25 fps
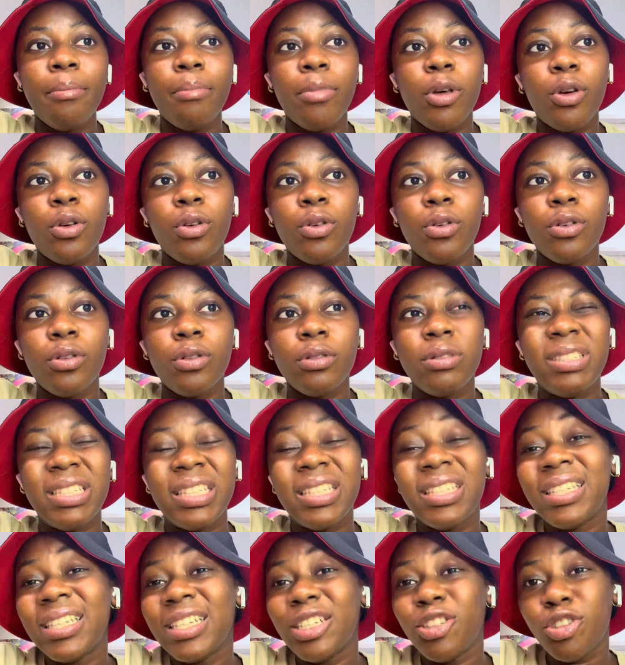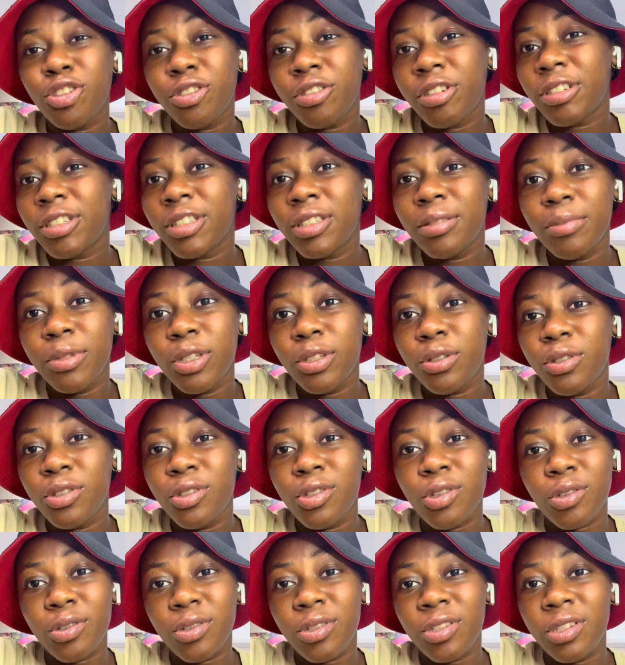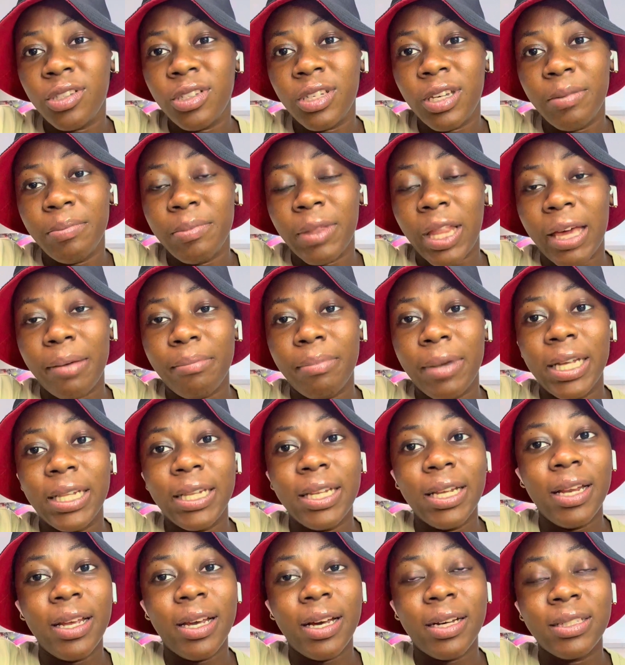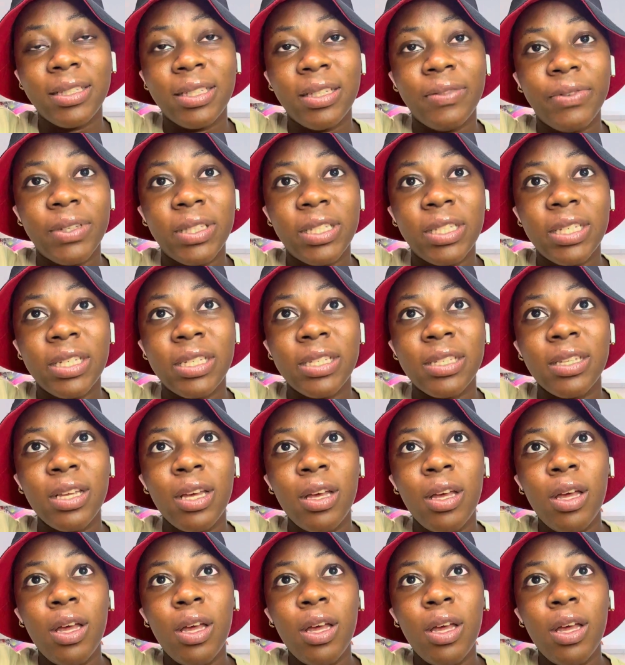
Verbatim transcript: because it interests me to just share like my daily activities